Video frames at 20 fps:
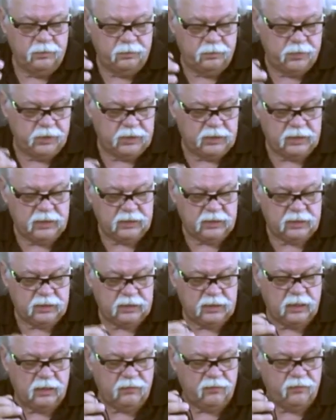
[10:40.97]
put this
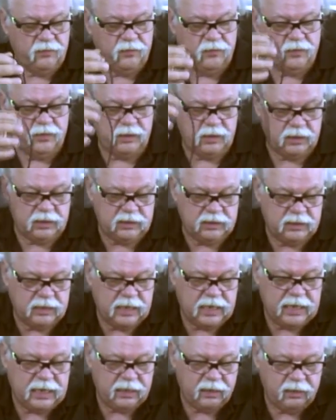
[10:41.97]
stuff
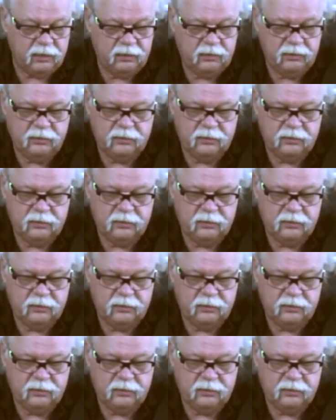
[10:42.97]
aside.